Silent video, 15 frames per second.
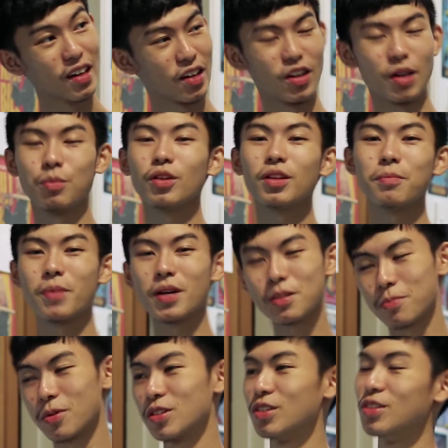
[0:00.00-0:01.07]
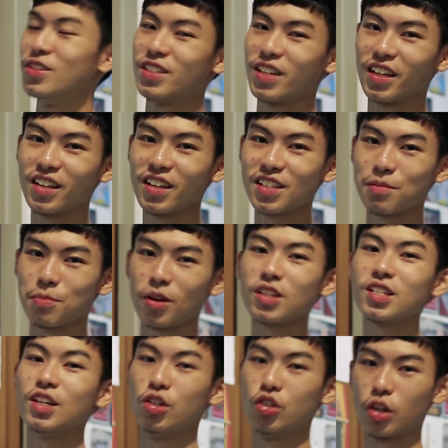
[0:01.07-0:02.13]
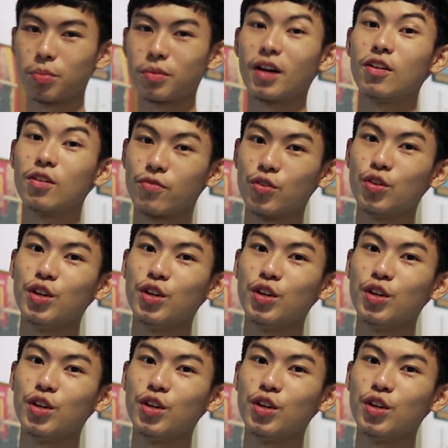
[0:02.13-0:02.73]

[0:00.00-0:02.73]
You know, I'm not the best person to say this because I dropped out of